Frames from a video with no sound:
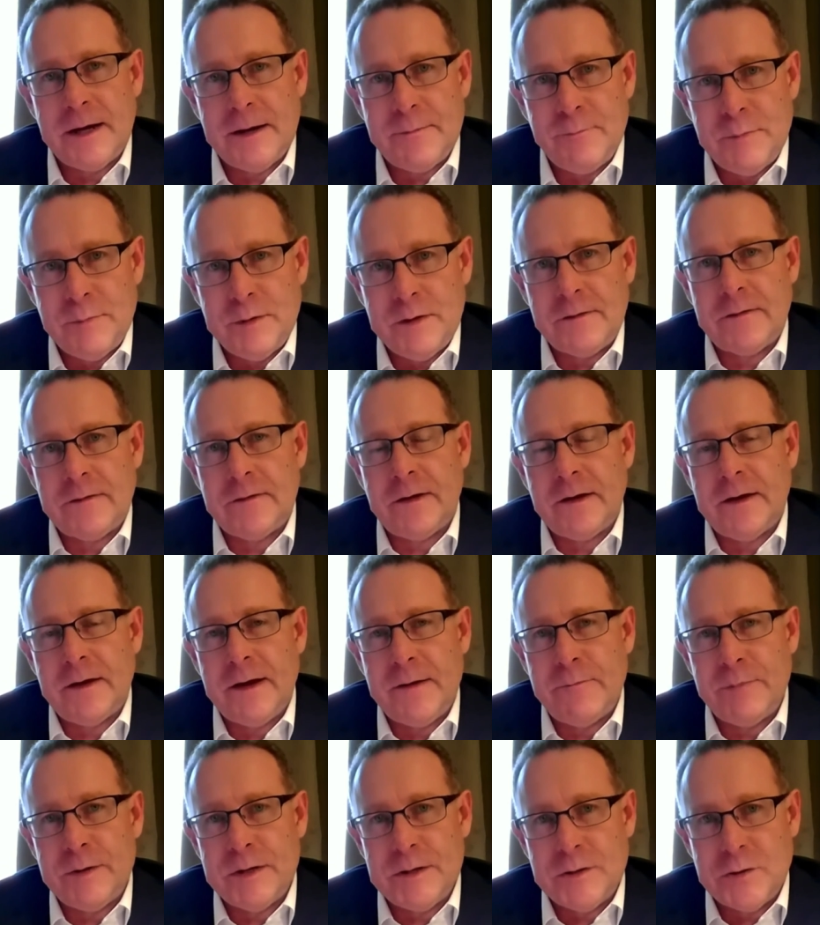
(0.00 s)
governments
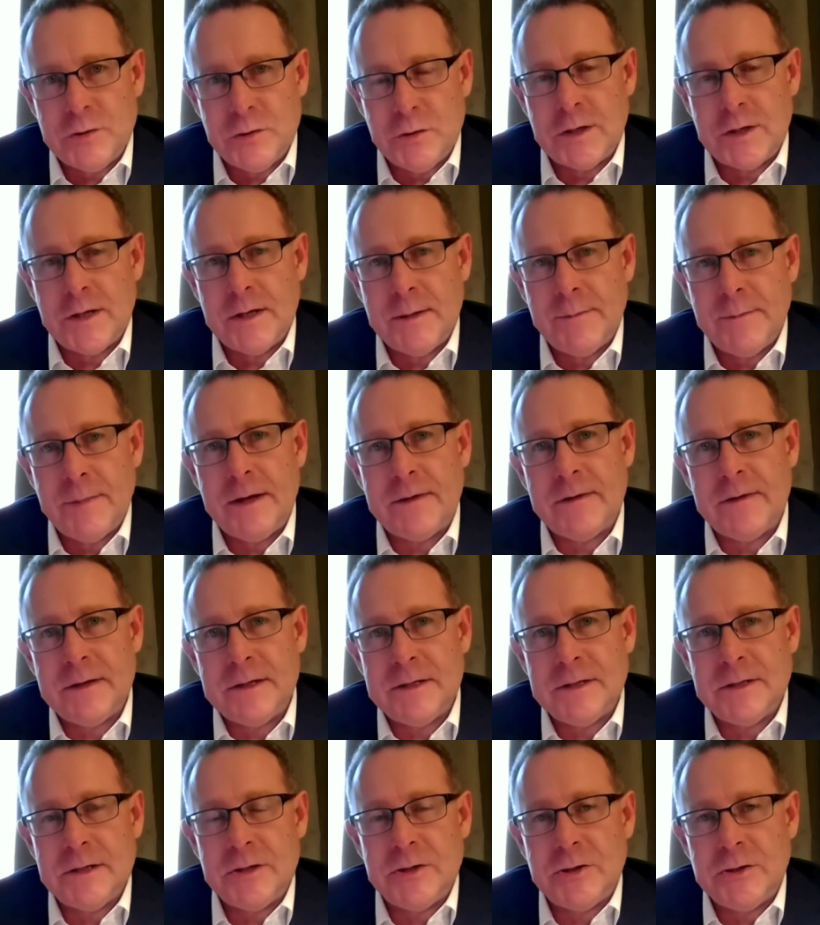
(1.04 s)
have been talking about
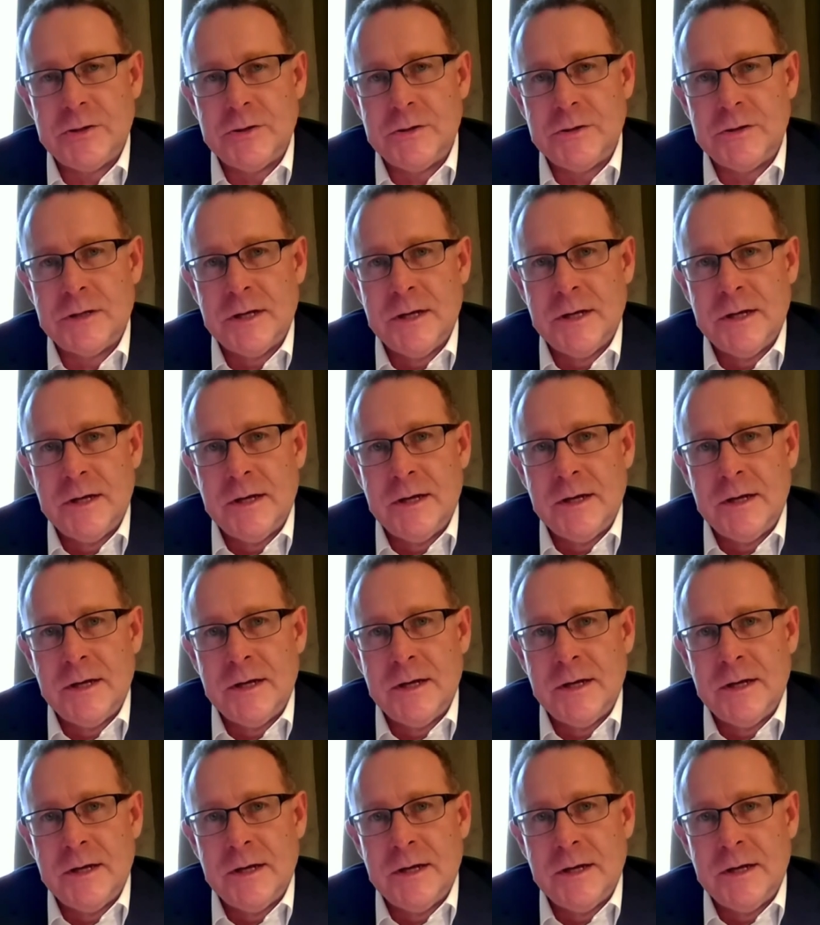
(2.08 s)
these issues,